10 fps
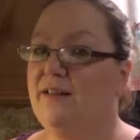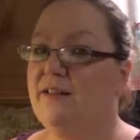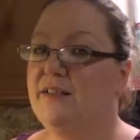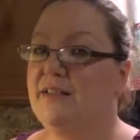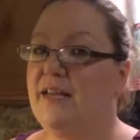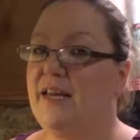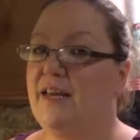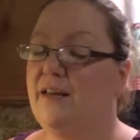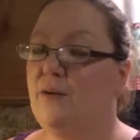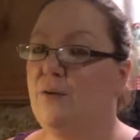
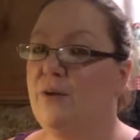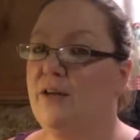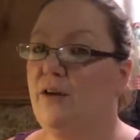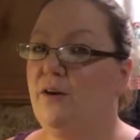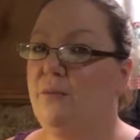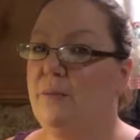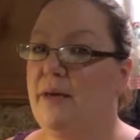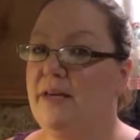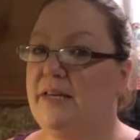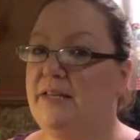Today we are
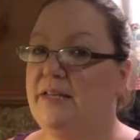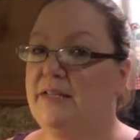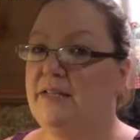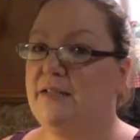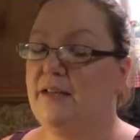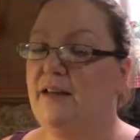making